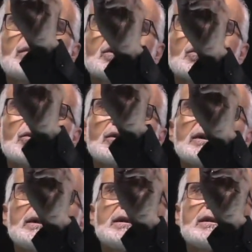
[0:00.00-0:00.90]

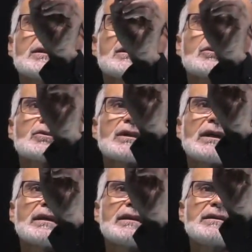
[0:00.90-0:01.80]
pictorially, this looks
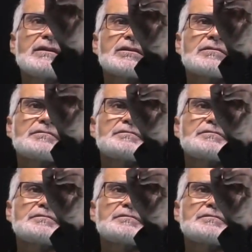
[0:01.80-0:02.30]
like this.